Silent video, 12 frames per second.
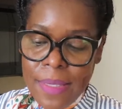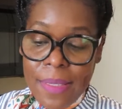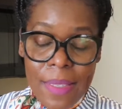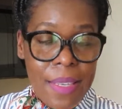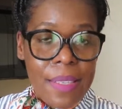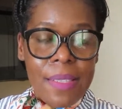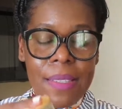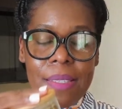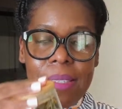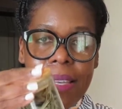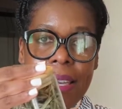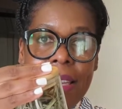
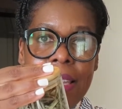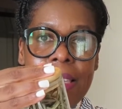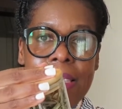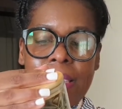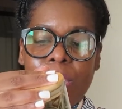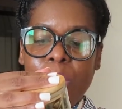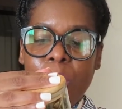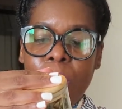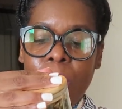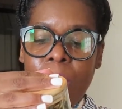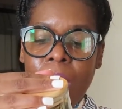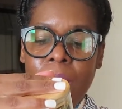This is
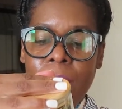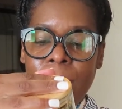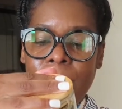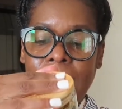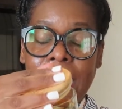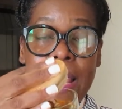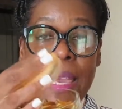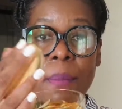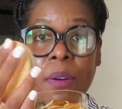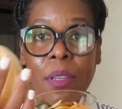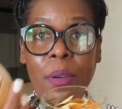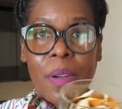
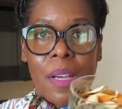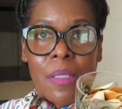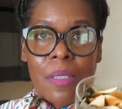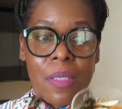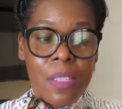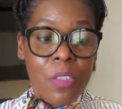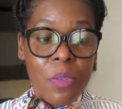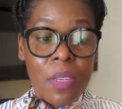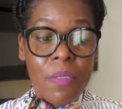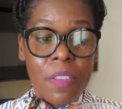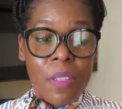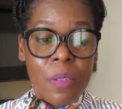lemongrass. Did you
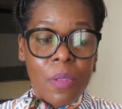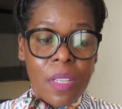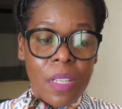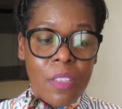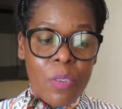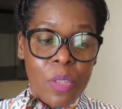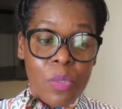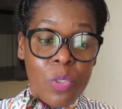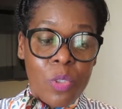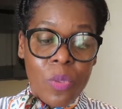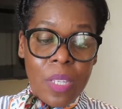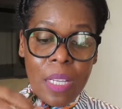even know that you could
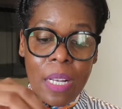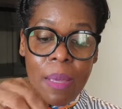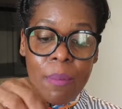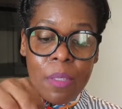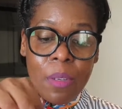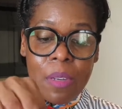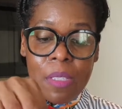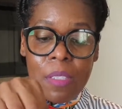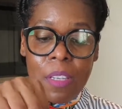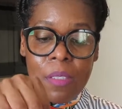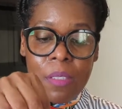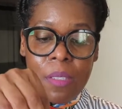drink lemongrass
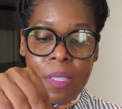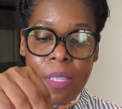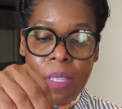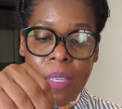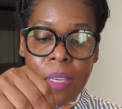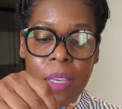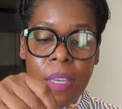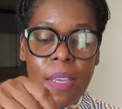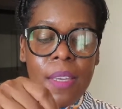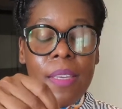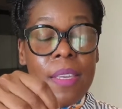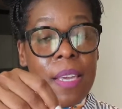as a tea?
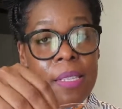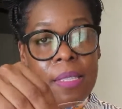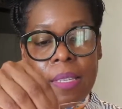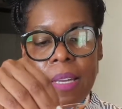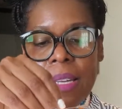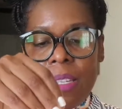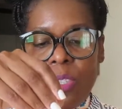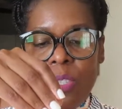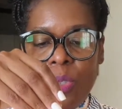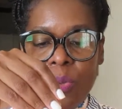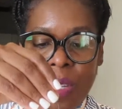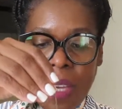Yes guys,
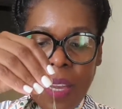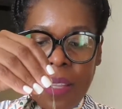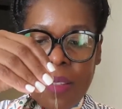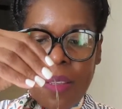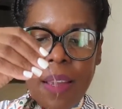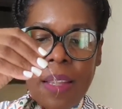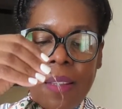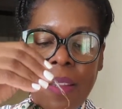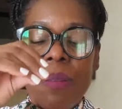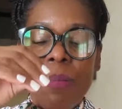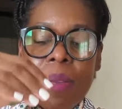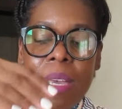you can, and it
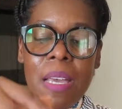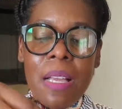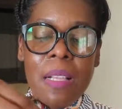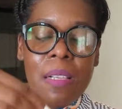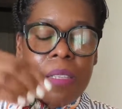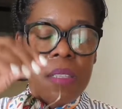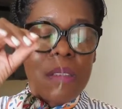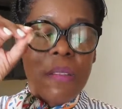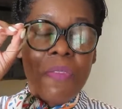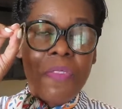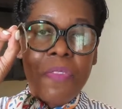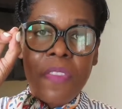smells
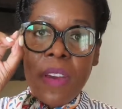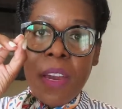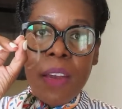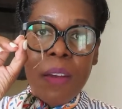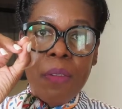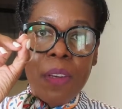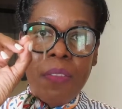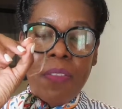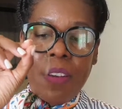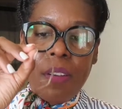very